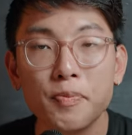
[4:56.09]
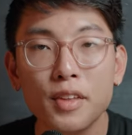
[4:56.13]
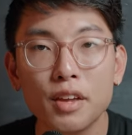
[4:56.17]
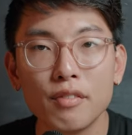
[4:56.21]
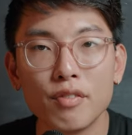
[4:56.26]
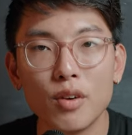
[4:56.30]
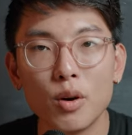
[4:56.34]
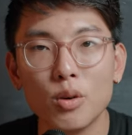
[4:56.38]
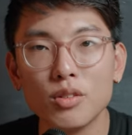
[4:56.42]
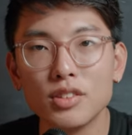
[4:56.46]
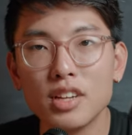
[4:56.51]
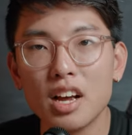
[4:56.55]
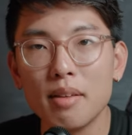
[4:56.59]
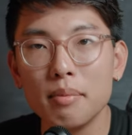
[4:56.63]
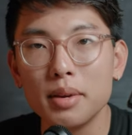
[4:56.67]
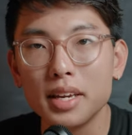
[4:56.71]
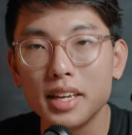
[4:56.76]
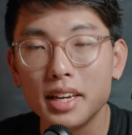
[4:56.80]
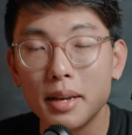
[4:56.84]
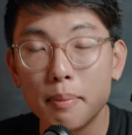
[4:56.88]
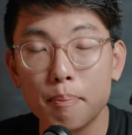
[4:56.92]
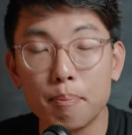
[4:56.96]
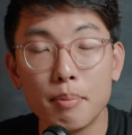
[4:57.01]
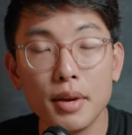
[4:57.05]
phones have been
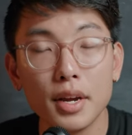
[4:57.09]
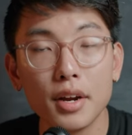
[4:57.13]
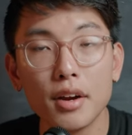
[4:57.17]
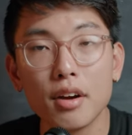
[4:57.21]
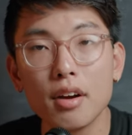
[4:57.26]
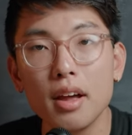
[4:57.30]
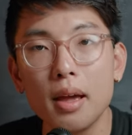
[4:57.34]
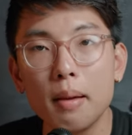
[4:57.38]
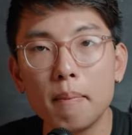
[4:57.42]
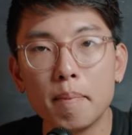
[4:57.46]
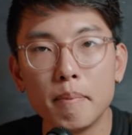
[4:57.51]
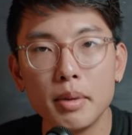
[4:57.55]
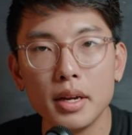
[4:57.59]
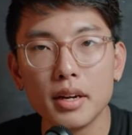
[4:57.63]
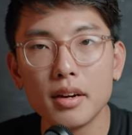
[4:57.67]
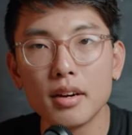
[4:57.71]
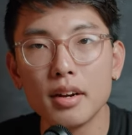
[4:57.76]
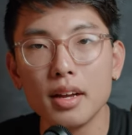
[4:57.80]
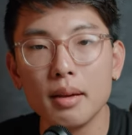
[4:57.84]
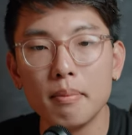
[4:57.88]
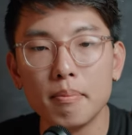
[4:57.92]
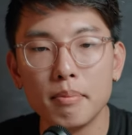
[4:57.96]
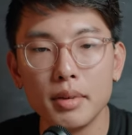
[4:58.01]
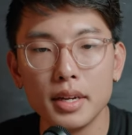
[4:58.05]
getting bigger and bigger
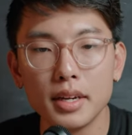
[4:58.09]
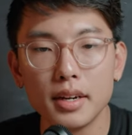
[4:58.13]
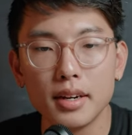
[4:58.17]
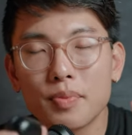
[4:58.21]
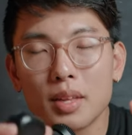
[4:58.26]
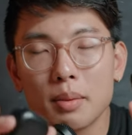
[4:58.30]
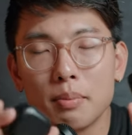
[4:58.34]
and bigger,